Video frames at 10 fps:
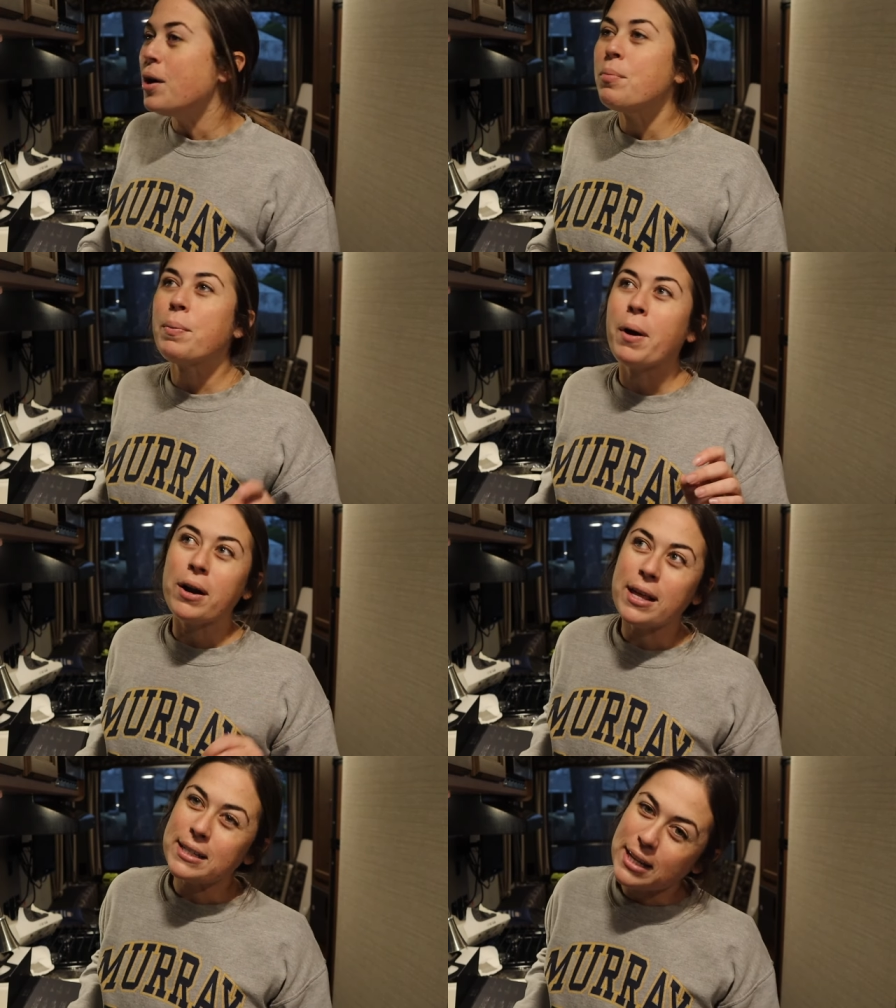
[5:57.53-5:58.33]
But part
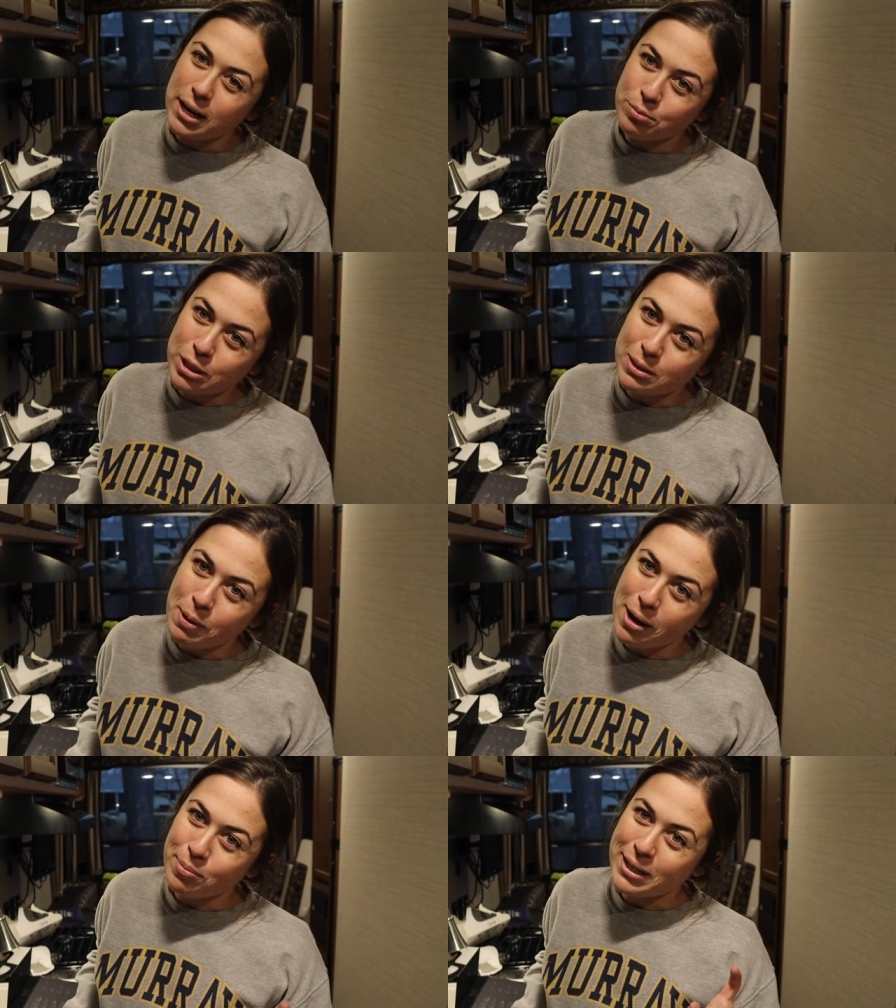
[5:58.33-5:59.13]
of that time was
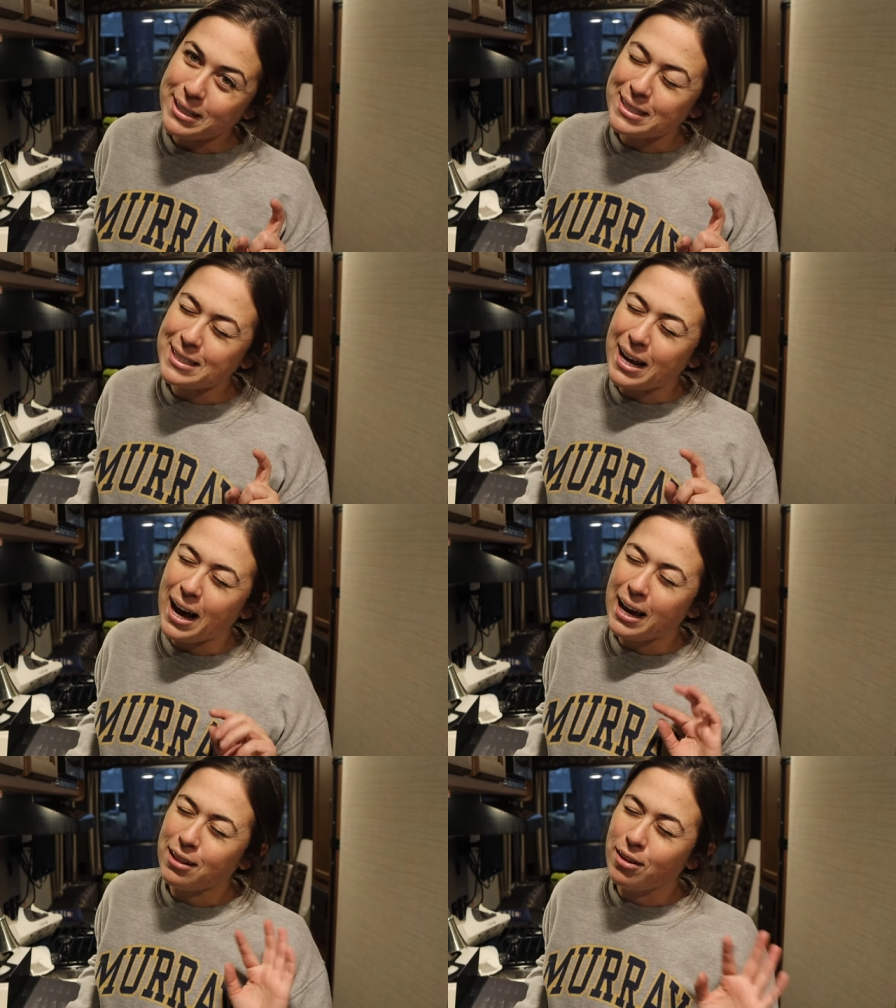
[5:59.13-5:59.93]
spent because
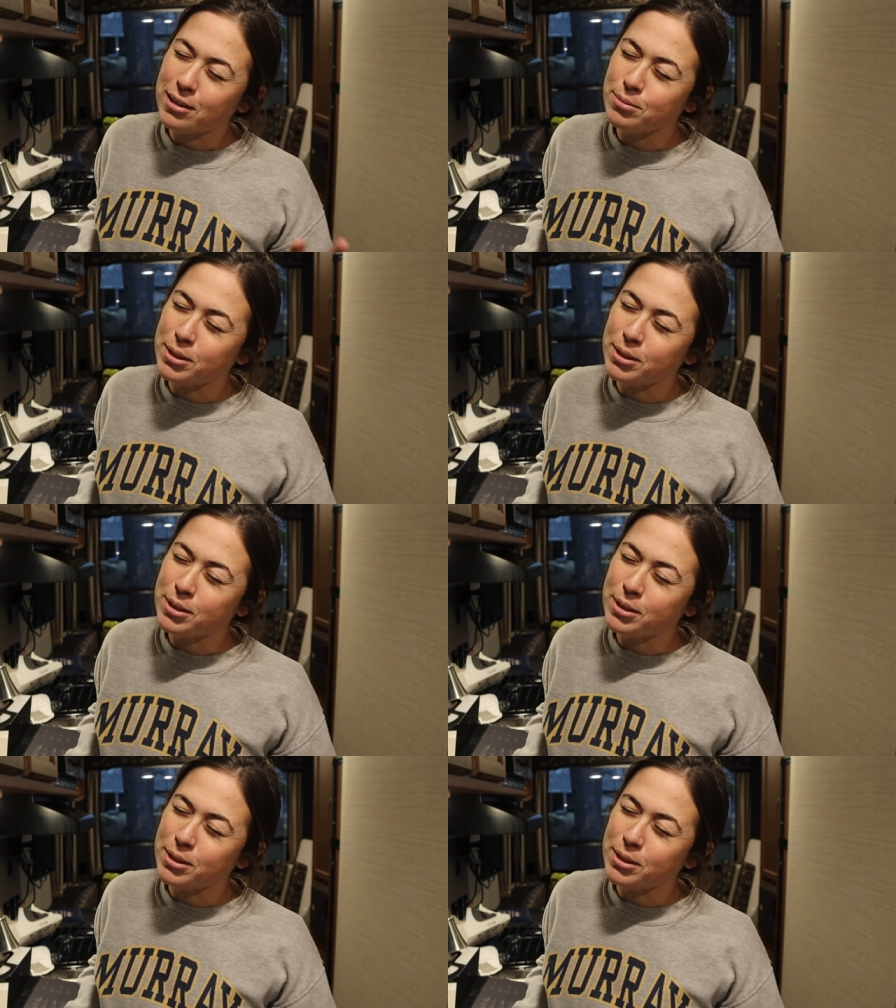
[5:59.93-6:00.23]
I locked